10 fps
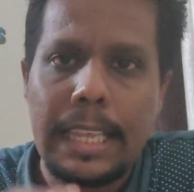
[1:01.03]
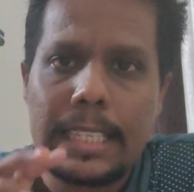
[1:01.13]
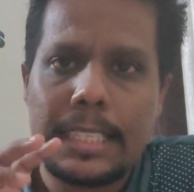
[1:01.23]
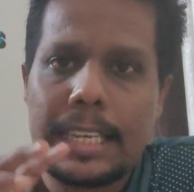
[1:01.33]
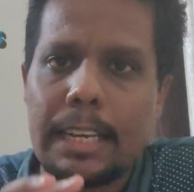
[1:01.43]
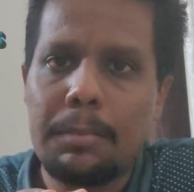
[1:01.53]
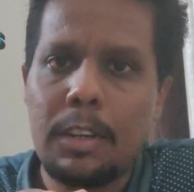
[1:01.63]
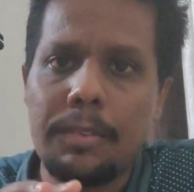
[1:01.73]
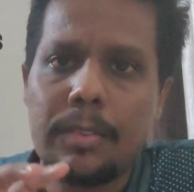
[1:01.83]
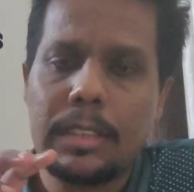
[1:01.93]
that is
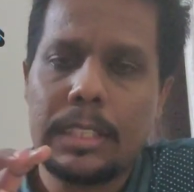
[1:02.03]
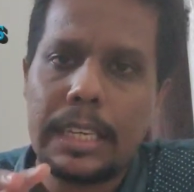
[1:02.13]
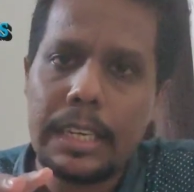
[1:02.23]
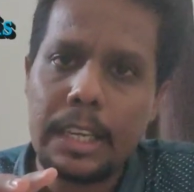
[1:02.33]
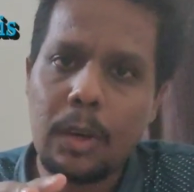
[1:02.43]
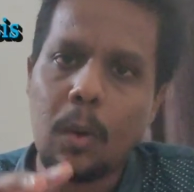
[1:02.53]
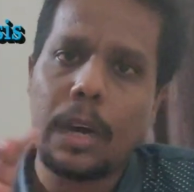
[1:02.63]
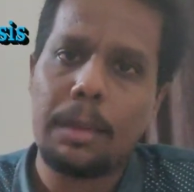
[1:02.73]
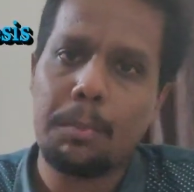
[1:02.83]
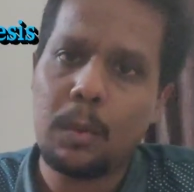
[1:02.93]
statement of theory
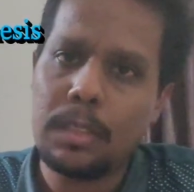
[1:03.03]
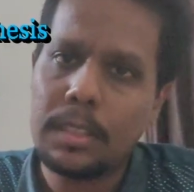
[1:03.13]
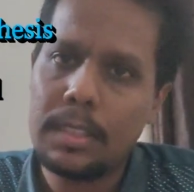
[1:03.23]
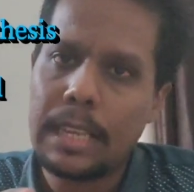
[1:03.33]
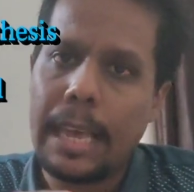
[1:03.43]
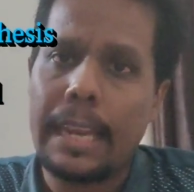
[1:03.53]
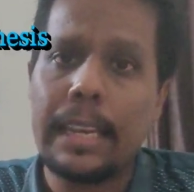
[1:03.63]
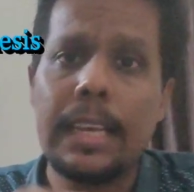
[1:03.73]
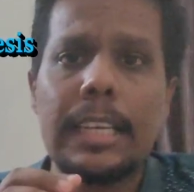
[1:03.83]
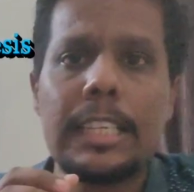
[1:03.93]
or hypothesis
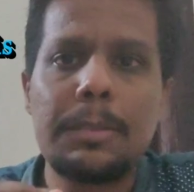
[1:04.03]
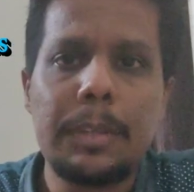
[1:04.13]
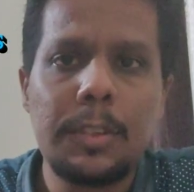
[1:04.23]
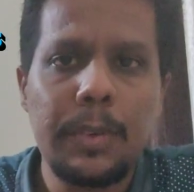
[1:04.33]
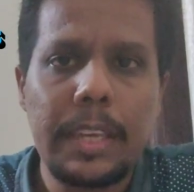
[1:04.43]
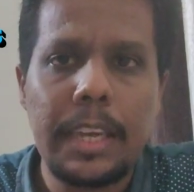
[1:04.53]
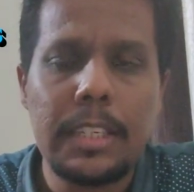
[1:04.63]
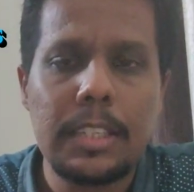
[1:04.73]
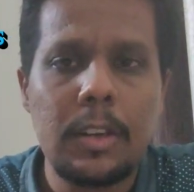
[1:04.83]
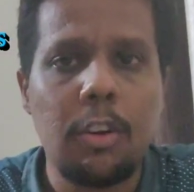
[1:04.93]
and
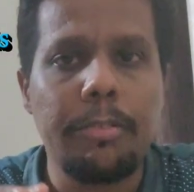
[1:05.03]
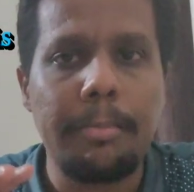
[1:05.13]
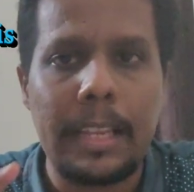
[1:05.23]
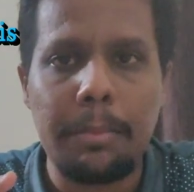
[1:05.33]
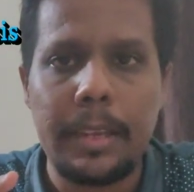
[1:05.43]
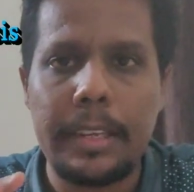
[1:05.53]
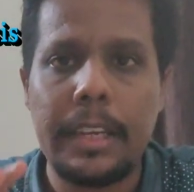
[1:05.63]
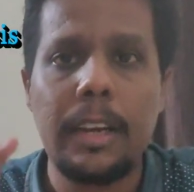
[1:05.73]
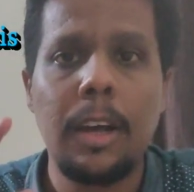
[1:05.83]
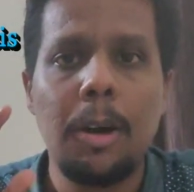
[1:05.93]
specification of
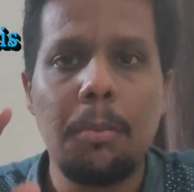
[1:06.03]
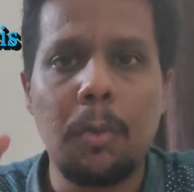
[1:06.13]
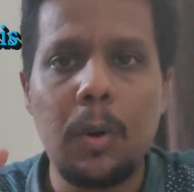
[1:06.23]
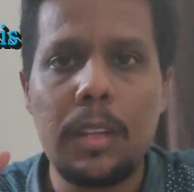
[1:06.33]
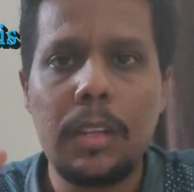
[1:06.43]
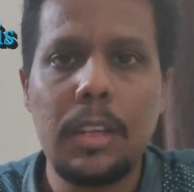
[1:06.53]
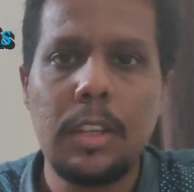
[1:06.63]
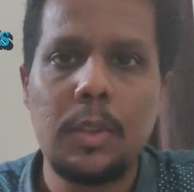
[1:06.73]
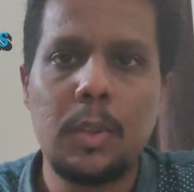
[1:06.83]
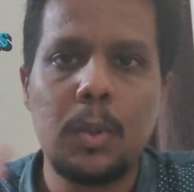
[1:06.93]
mathematical model
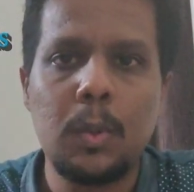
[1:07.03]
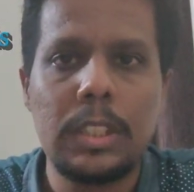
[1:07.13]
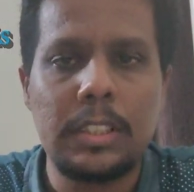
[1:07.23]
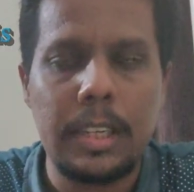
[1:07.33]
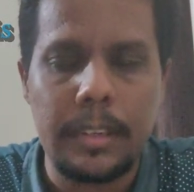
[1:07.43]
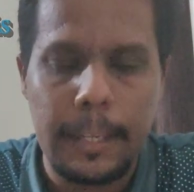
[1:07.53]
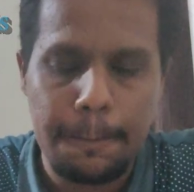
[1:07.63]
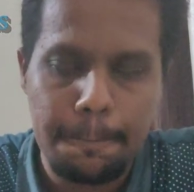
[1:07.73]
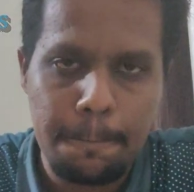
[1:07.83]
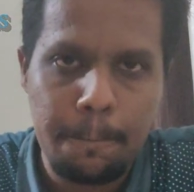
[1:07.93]
to the theory.
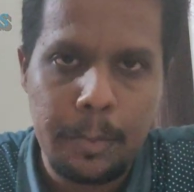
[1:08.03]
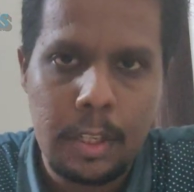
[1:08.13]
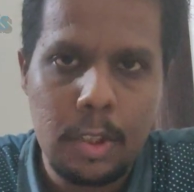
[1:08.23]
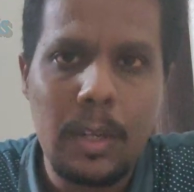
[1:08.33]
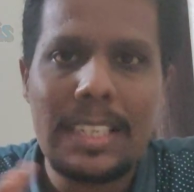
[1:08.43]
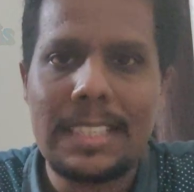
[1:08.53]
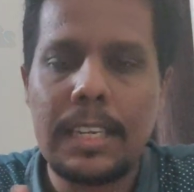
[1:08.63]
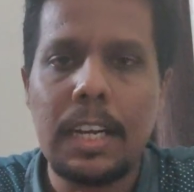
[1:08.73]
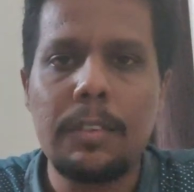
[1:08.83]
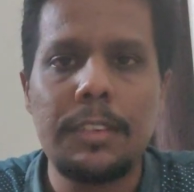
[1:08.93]
So let's
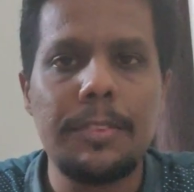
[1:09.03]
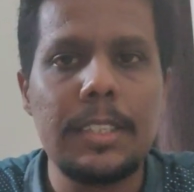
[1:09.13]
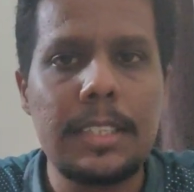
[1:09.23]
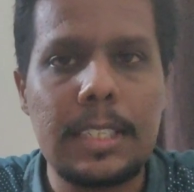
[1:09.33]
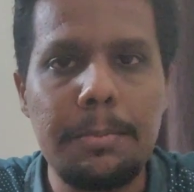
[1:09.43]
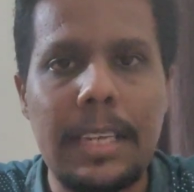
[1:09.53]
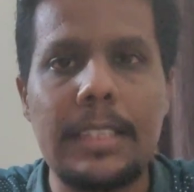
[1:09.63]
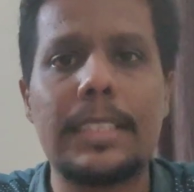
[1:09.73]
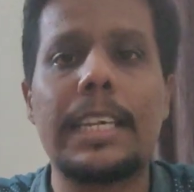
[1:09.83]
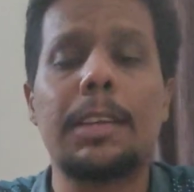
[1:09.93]
start with the first step,
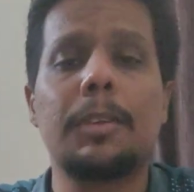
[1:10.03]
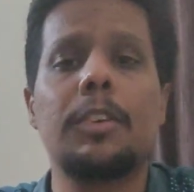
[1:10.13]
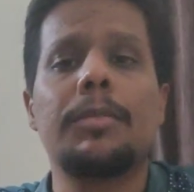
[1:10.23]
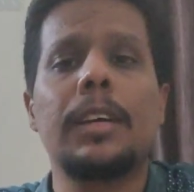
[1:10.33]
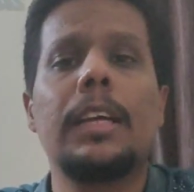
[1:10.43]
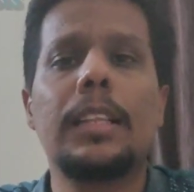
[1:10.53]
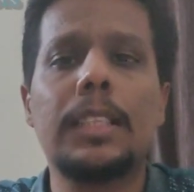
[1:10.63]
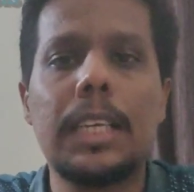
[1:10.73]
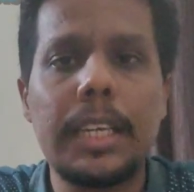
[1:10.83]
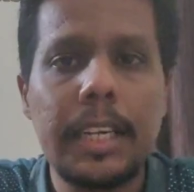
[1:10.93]
that is statement of
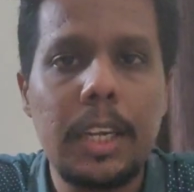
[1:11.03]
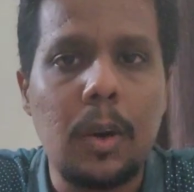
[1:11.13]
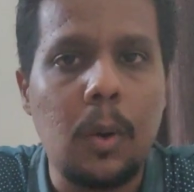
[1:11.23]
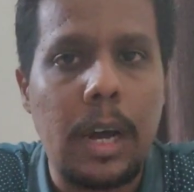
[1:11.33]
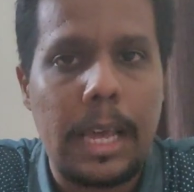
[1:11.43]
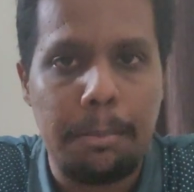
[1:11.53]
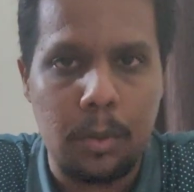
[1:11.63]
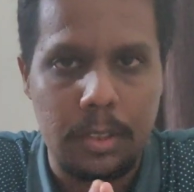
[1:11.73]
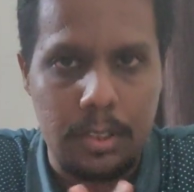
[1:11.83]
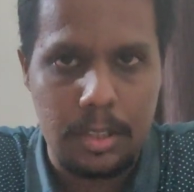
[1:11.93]
theory or
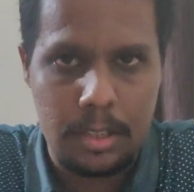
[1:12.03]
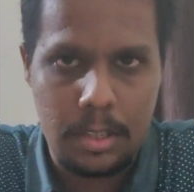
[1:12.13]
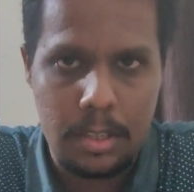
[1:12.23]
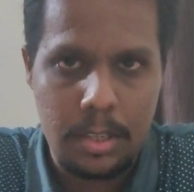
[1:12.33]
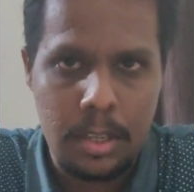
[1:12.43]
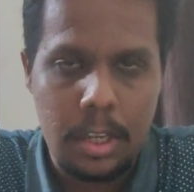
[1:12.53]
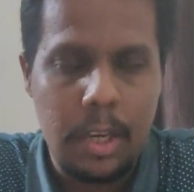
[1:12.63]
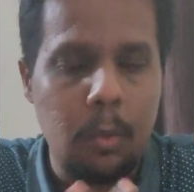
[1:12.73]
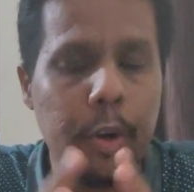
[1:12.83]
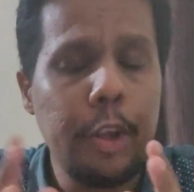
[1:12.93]
hypothesis.
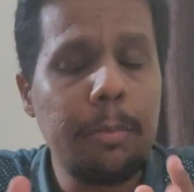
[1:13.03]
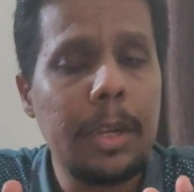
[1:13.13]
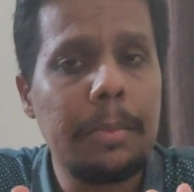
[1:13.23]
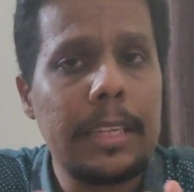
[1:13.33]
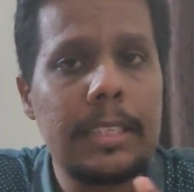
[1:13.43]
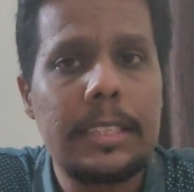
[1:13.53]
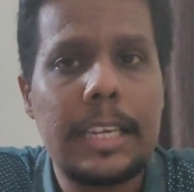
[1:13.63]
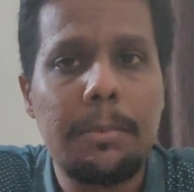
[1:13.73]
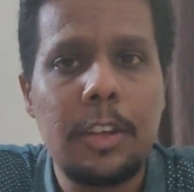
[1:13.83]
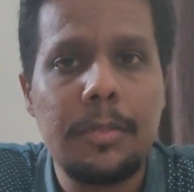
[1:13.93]
Now, what do you mean by
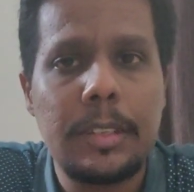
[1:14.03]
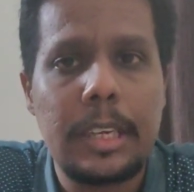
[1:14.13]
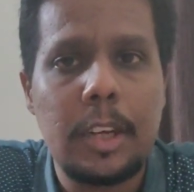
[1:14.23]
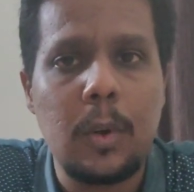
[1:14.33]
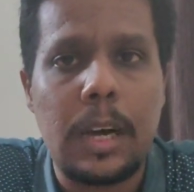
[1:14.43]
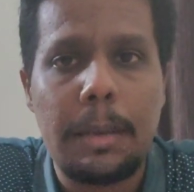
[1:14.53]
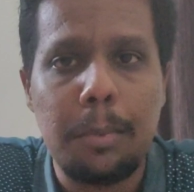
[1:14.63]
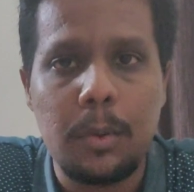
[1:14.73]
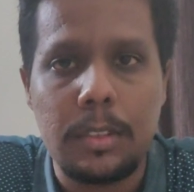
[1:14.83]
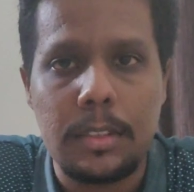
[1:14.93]
statement of theory or
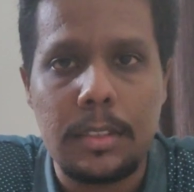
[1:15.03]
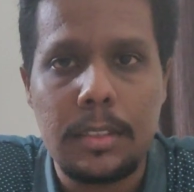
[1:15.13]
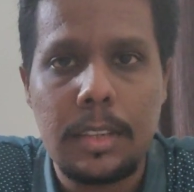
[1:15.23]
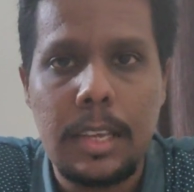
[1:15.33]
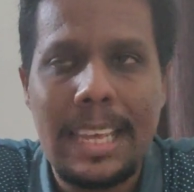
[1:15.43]
hypothesis?